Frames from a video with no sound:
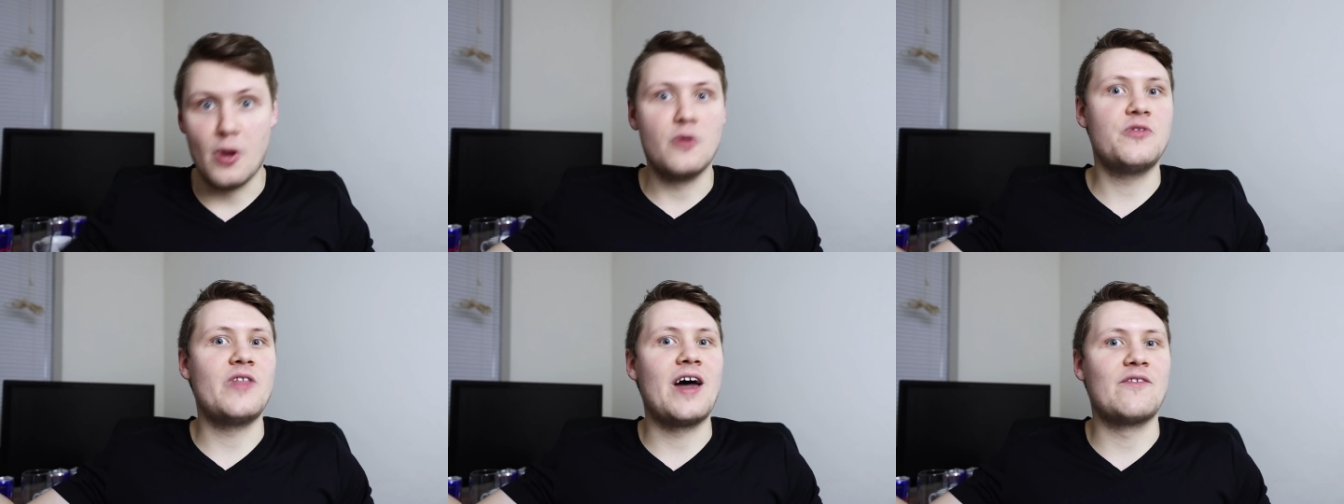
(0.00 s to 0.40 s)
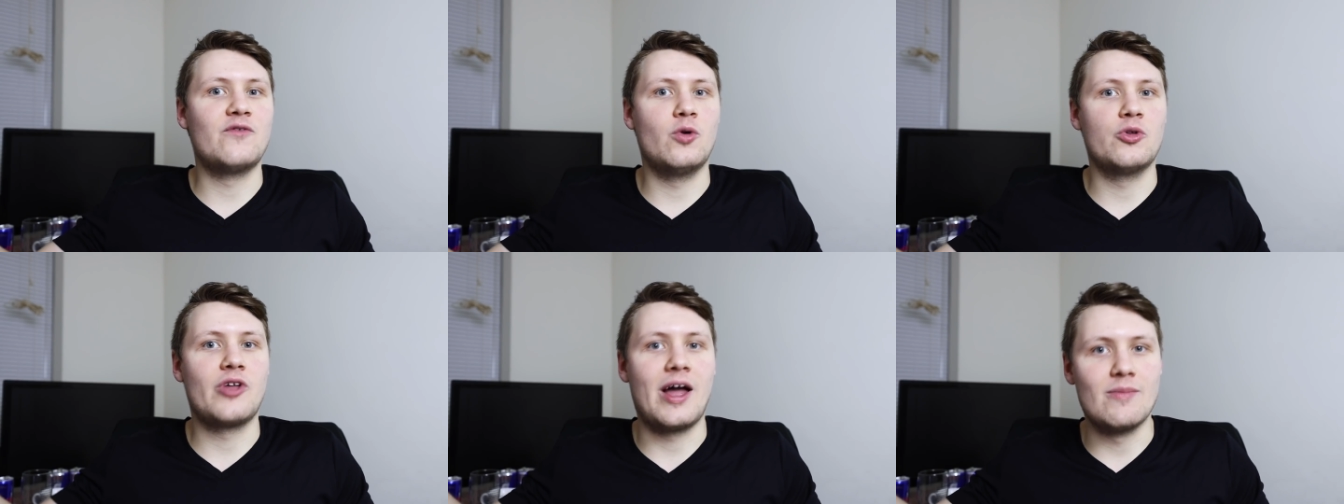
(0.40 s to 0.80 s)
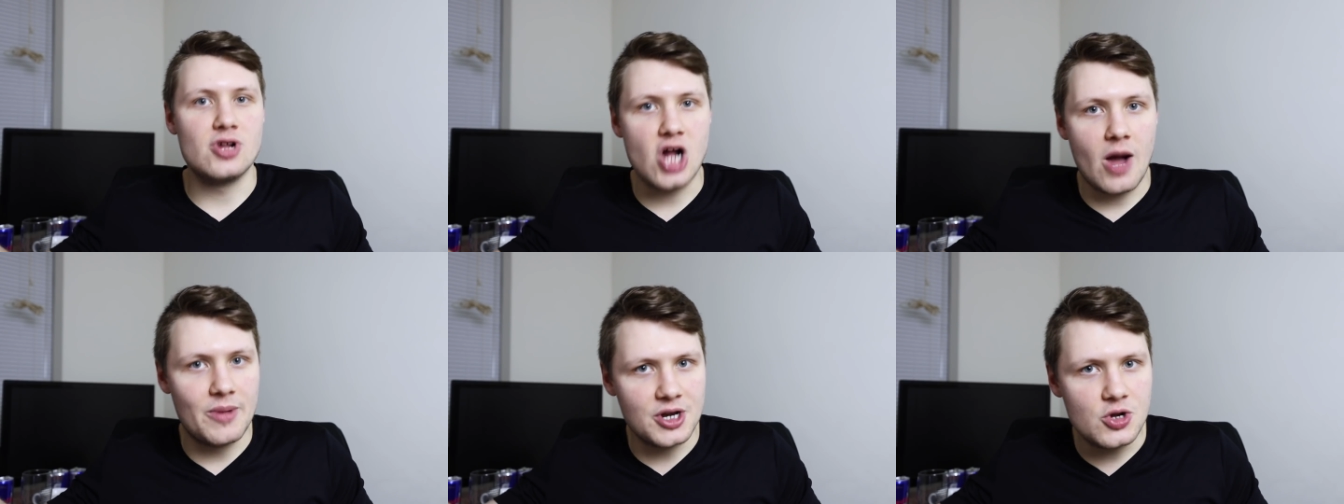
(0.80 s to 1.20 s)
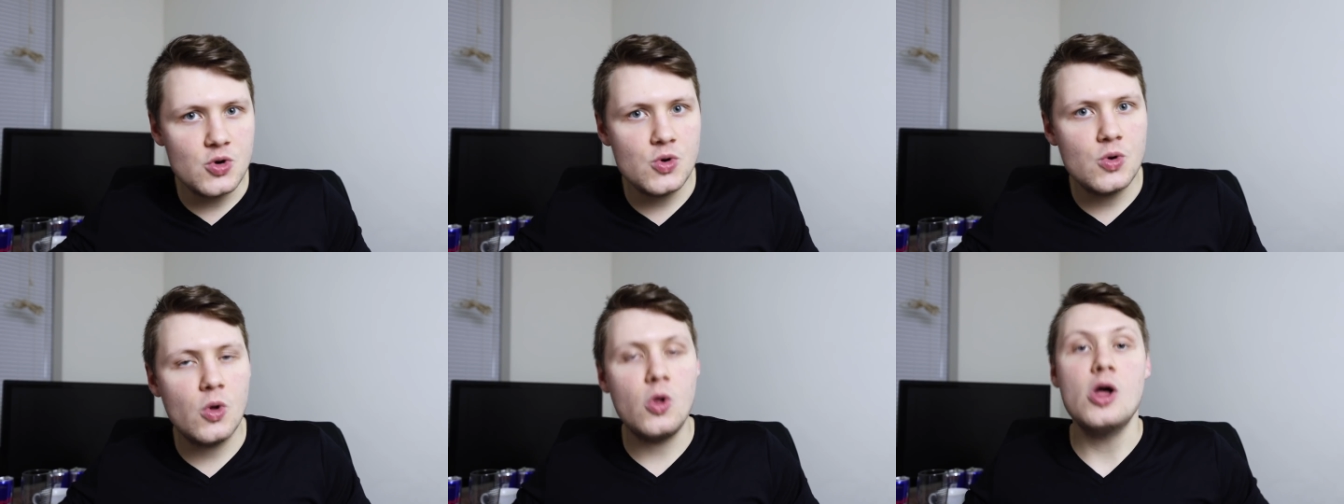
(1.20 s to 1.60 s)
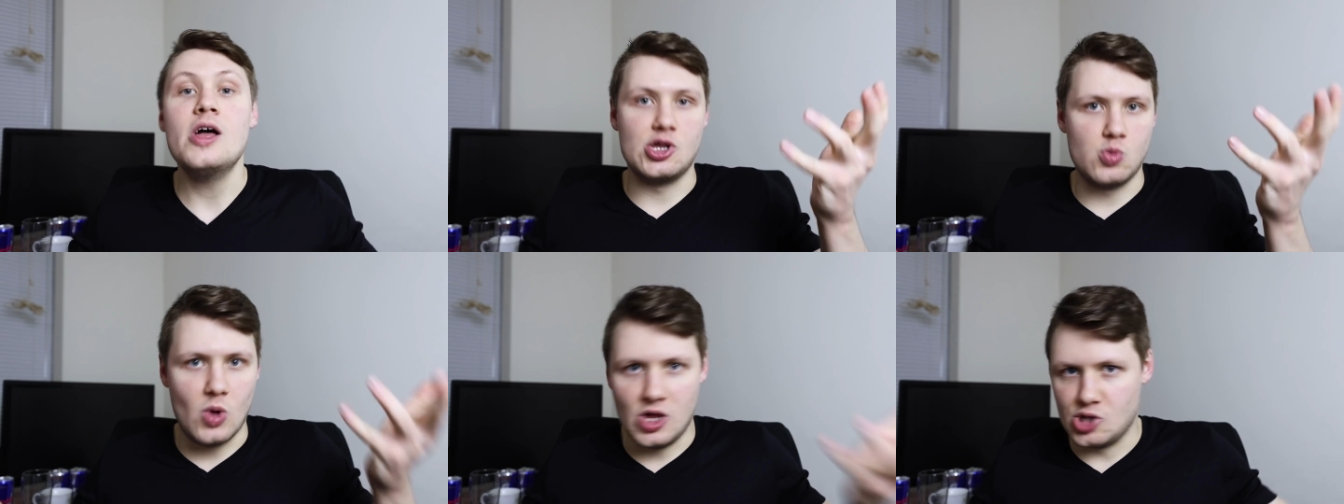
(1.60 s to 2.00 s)
both that full-time job at Google,
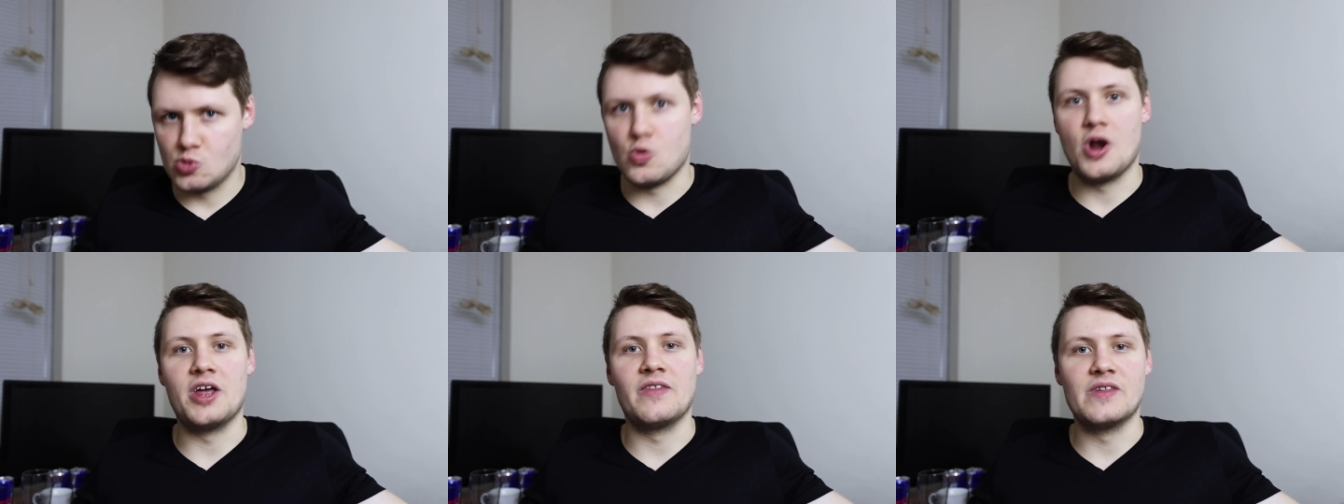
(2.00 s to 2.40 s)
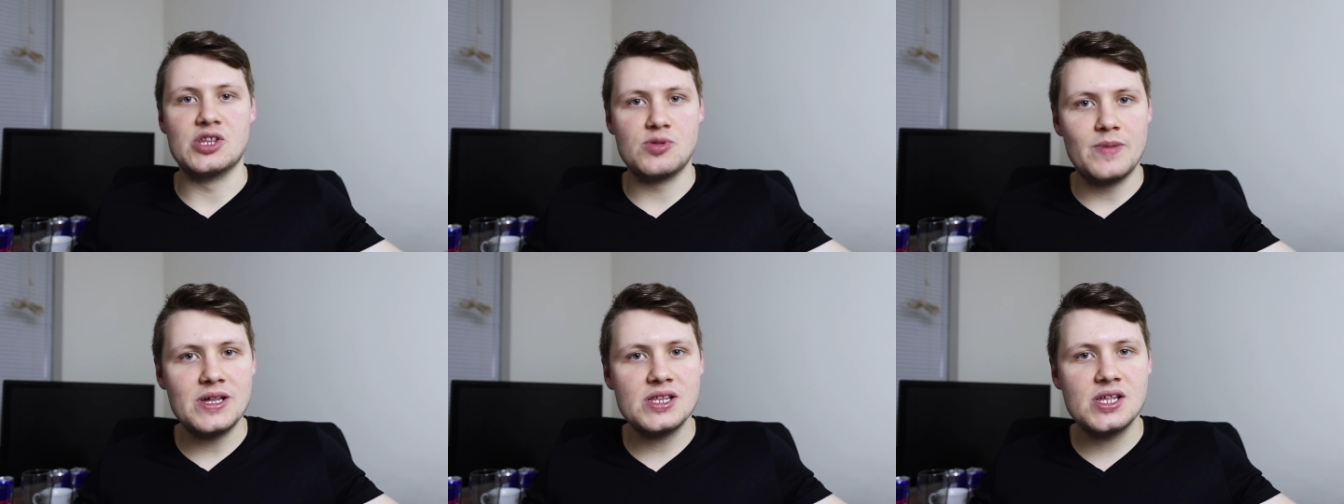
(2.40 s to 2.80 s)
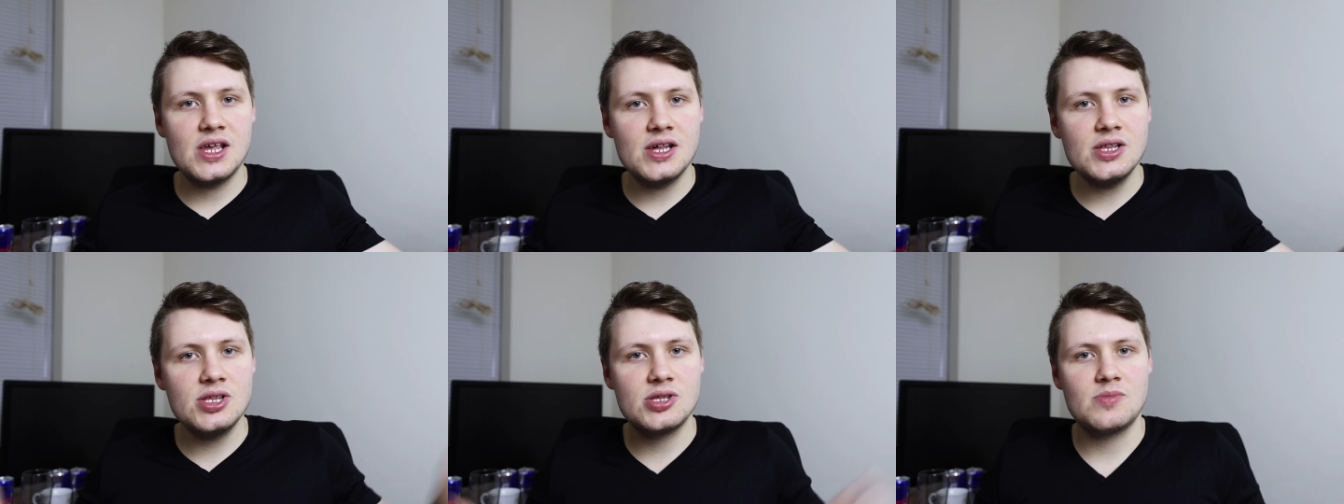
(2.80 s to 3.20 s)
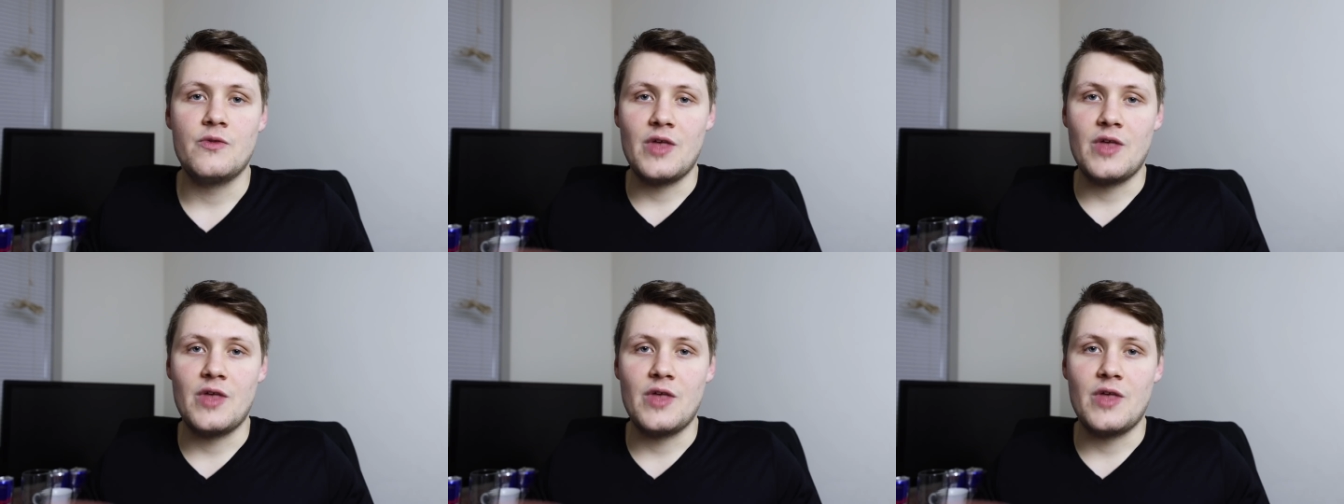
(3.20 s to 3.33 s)
as well as running this business.